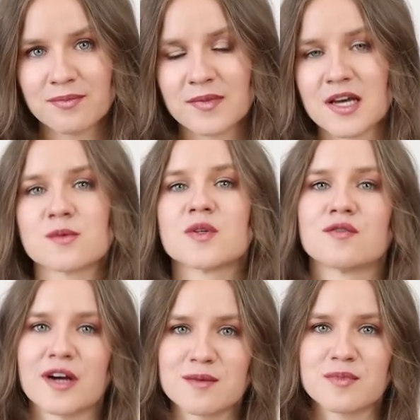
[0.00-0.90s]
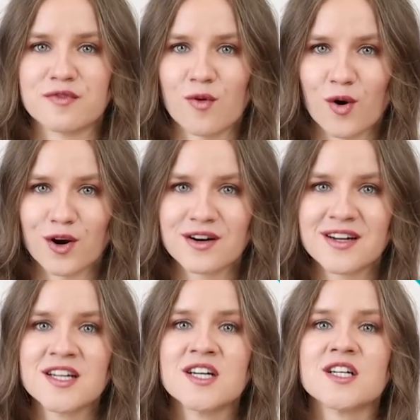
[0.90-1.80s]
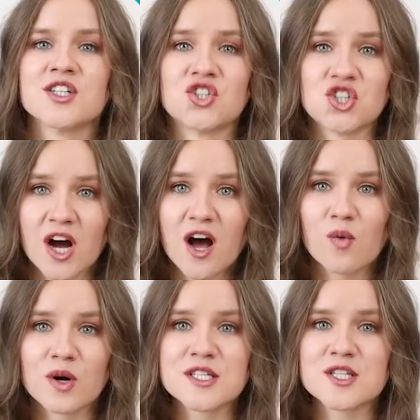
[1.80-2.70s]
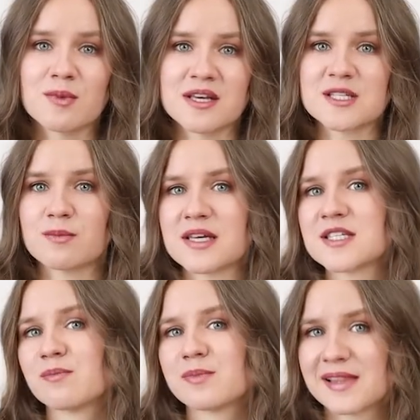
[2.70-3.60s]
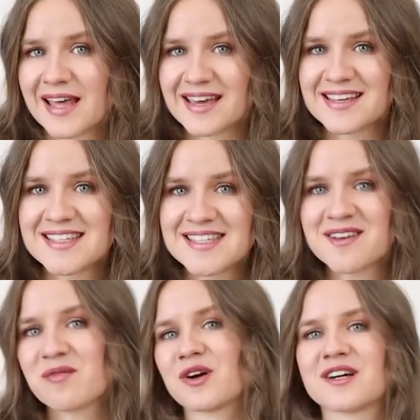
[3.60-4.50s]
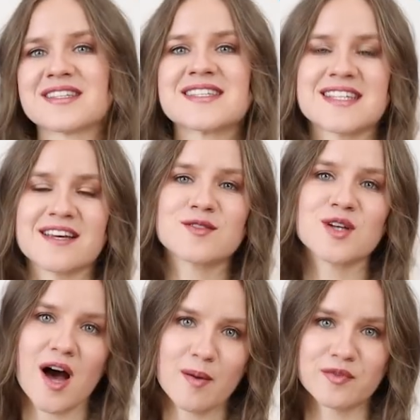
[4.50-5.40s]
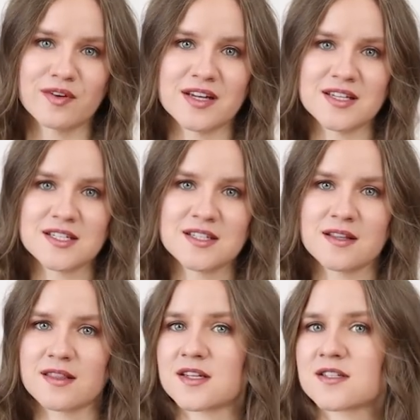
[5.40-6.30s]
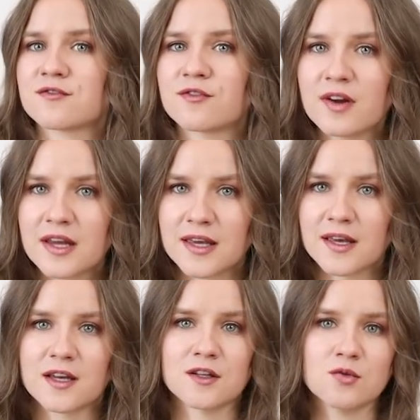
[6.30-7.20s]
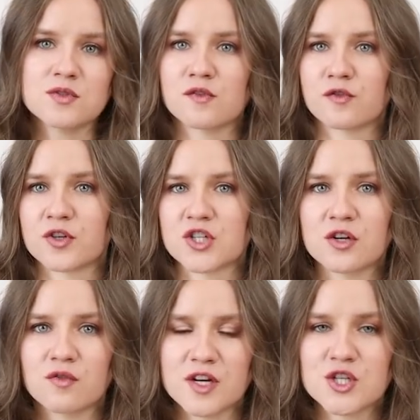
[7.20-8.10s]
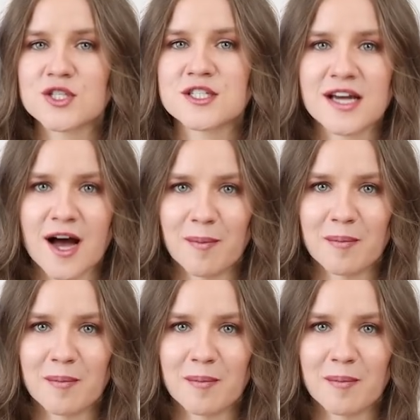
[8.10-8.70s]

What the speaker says: As we read before, Jha wants to make space a place where it's safe to operate, that is free and useful for generations to come.